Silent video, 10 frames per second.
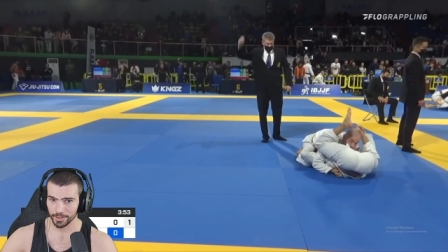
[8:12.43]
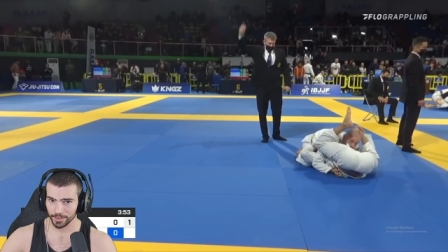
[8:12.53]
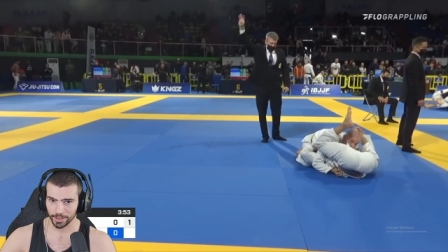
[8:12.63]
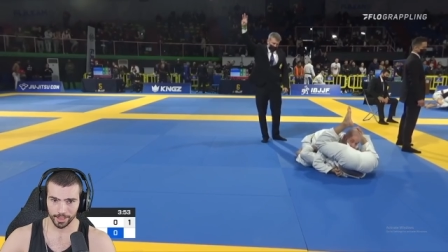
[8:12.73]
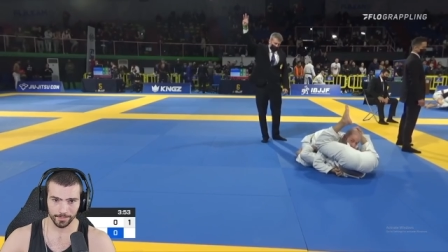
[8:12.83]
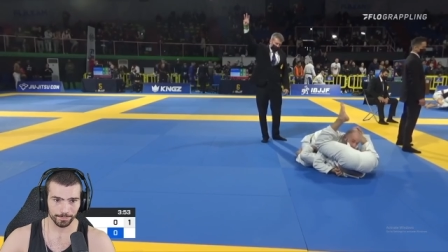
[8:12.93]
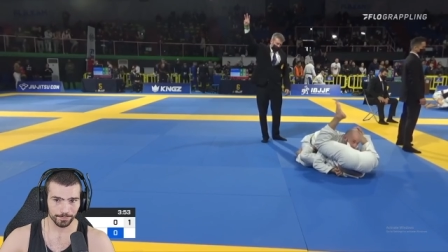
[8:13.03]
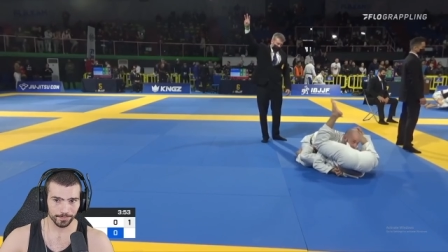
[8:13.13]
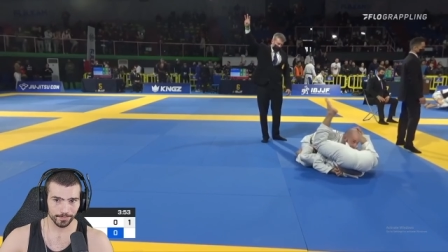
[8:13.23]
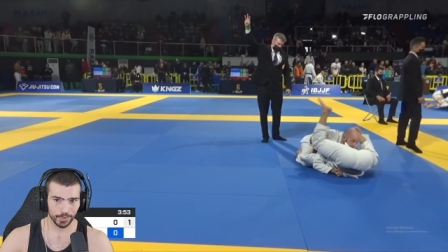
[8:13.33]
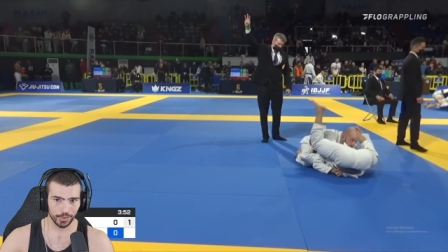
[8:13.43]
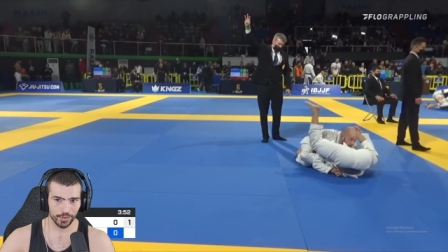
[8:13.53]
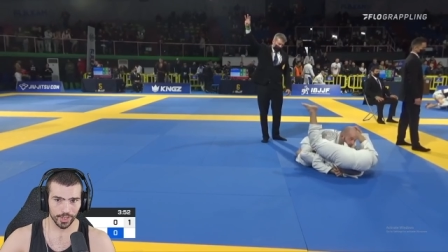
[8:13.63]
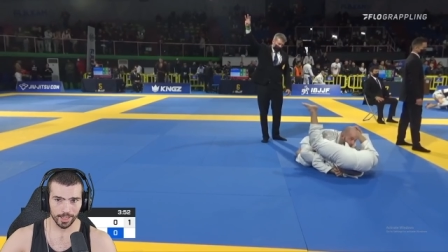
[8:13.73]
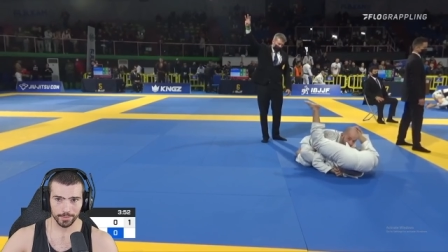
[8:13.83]
Um, good
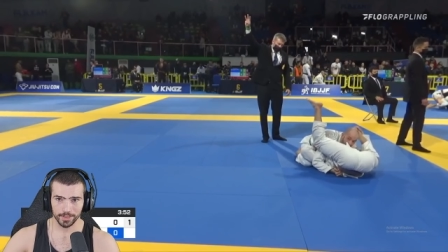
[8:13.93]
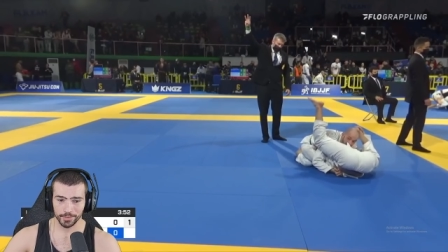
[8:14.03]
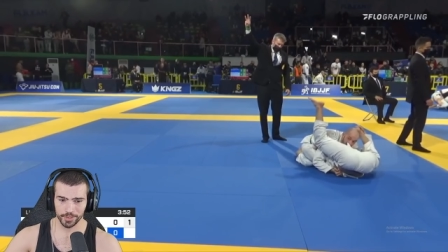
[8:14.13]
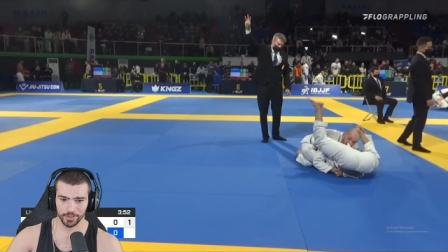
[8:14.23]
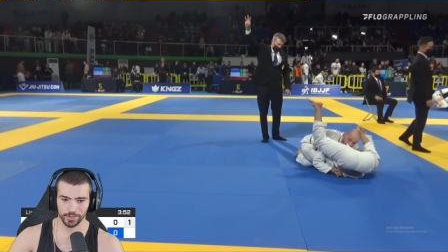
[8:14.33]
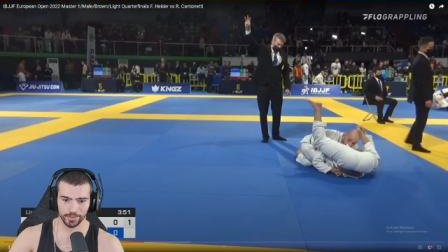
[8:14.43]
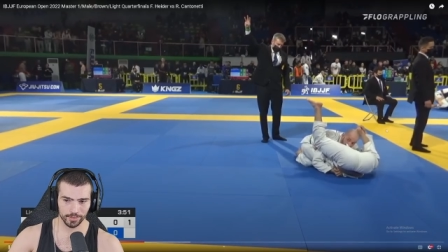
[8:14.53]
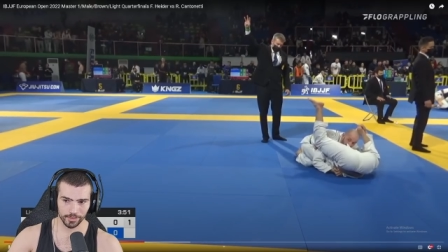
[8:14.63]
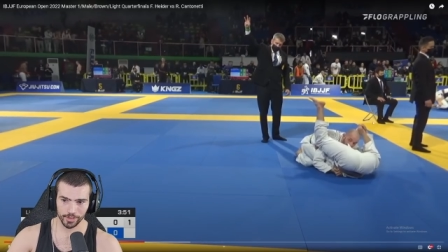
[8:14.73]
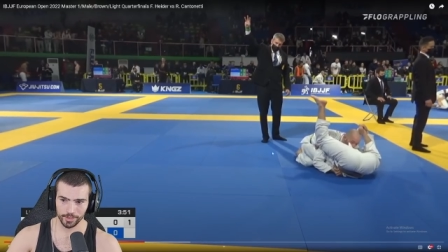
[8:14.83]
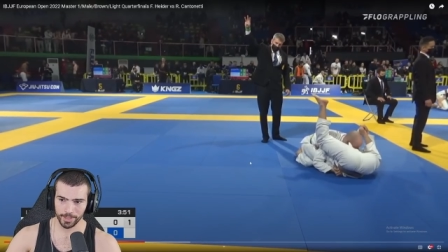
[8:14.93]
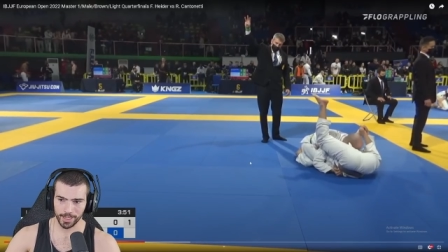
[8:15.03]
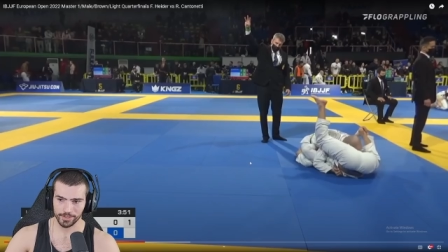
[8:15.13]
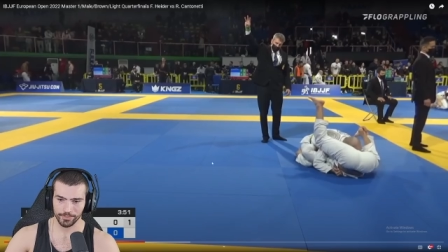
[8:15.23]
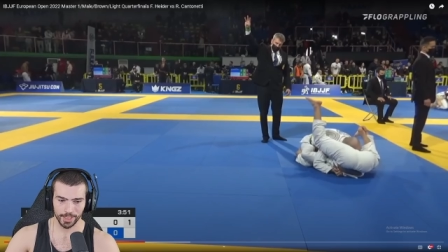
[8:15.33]
job. That was a good, good
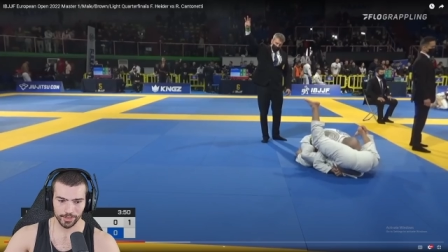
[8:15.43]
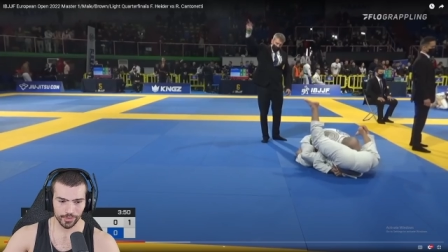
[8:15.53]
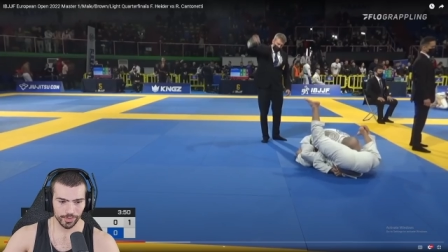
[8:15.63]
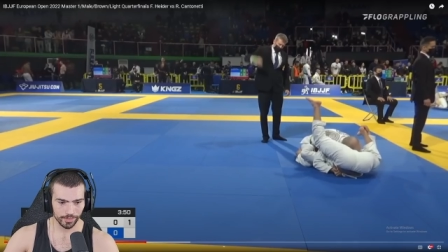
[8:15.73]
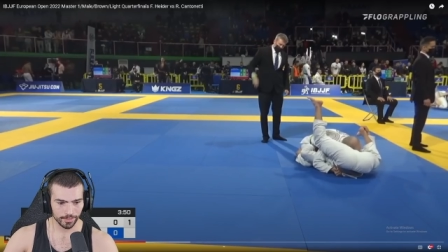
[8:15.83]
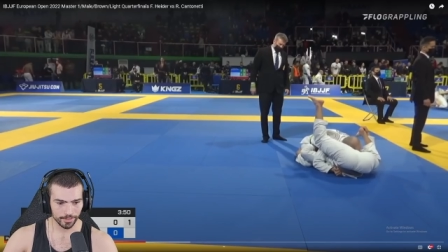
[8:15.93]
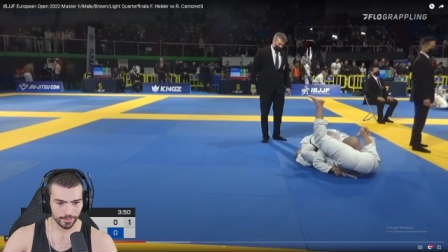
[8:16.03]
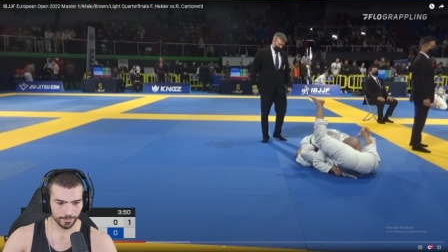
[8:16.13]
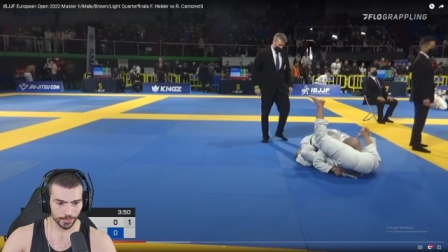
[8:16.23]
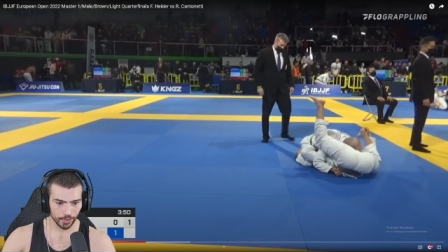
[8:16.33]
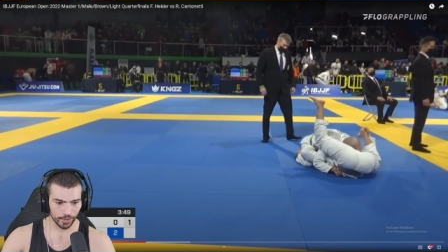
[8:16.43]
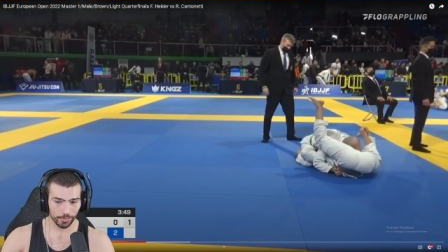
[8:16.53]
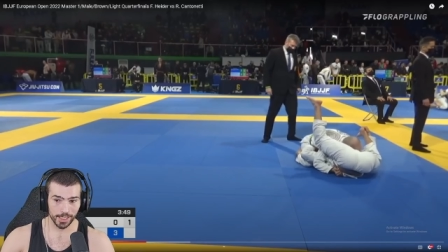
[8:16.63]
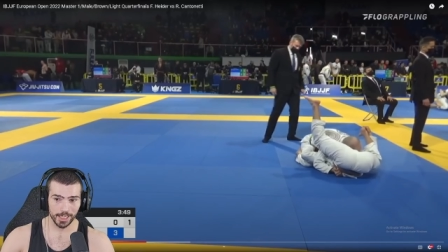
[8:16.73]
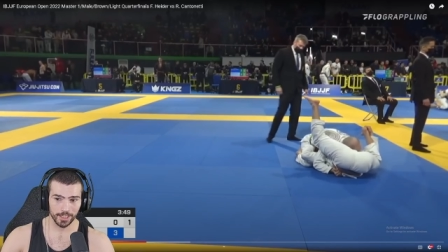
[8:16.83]
pass finish. Good
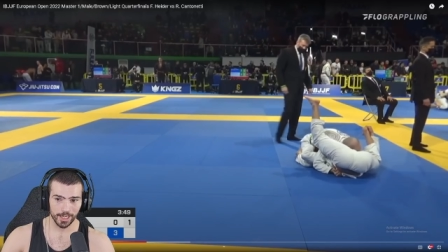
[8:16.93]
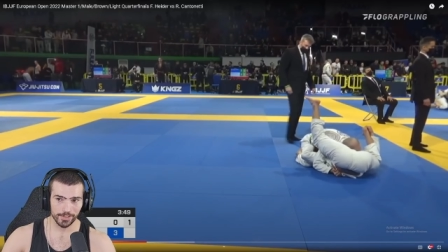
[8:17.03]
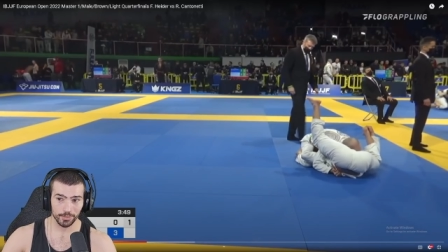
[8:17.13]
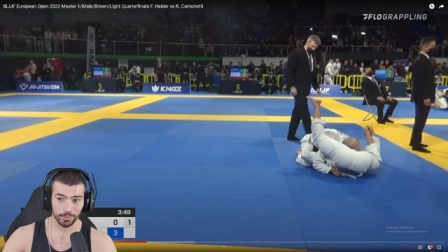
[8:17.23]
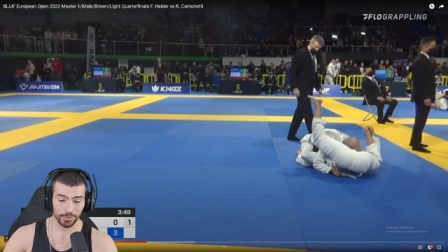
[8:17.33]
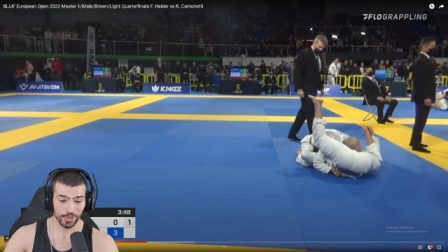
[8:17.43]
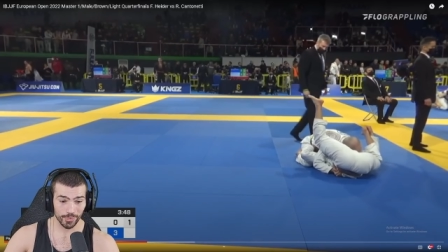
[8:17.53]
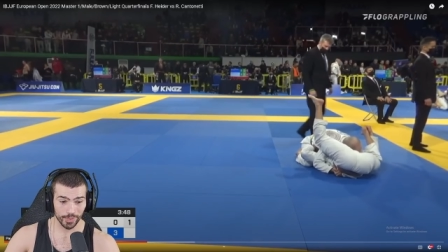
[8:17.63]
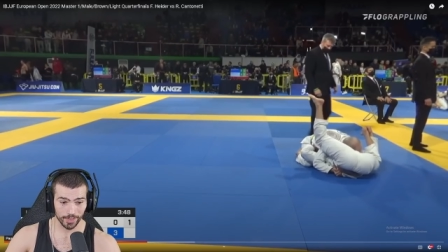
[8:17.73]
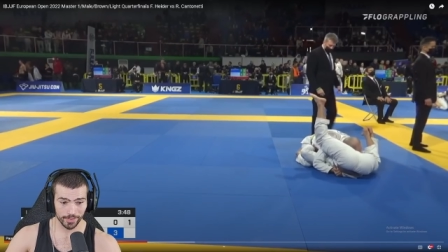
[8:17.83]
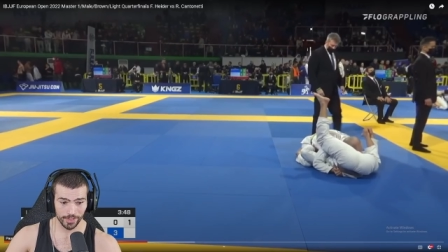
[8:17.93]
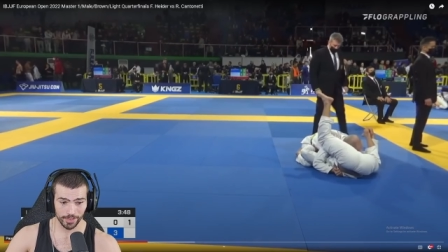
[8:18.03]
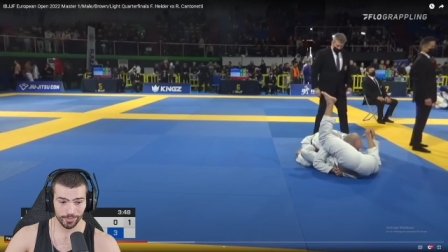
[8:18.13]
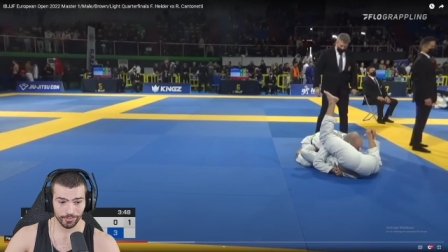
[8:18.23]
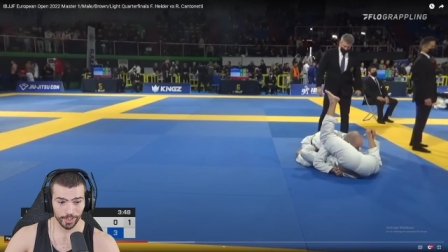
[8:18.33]
recognizing what was going on,
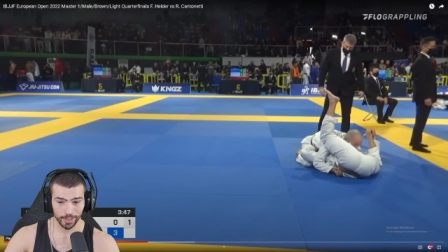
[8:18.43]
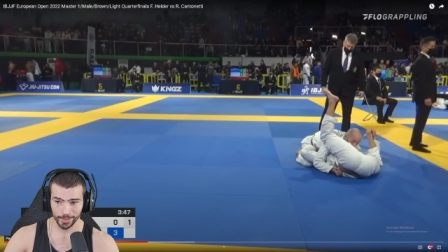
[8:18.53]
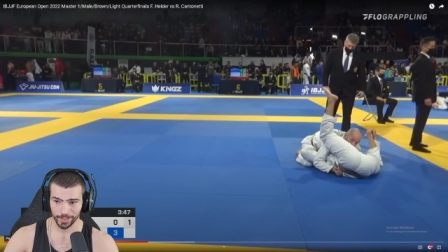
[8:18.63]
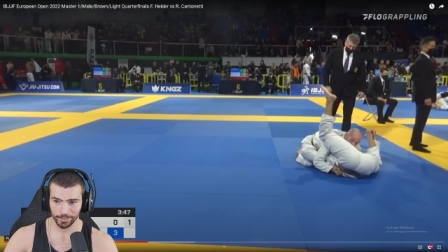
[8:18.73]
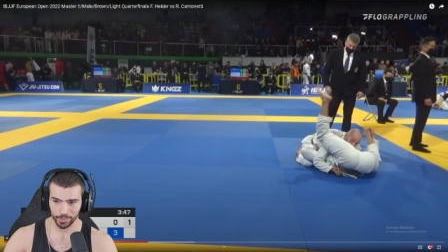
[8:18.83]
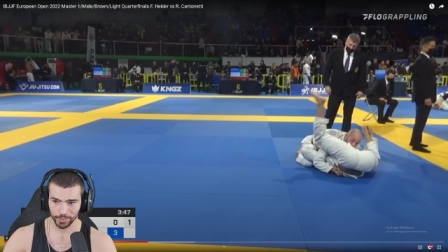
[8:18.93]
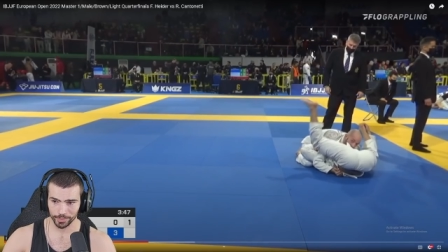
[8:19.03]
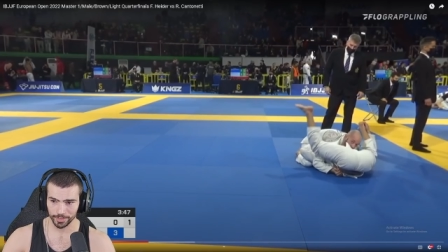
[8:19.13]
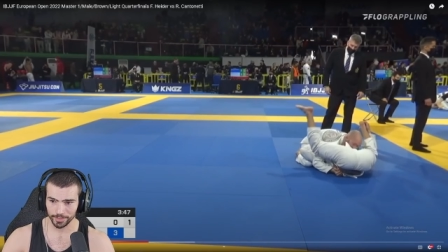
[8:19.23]
too, and following it through.